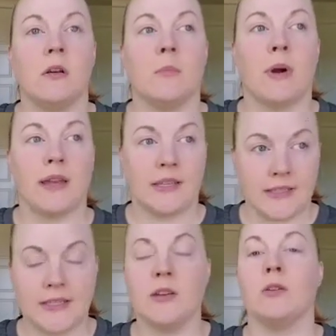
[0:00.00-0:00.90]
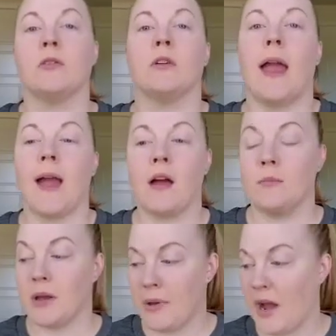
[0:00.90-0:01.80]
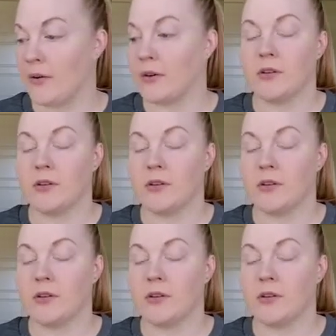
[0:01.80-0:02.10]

my concealer, and my powder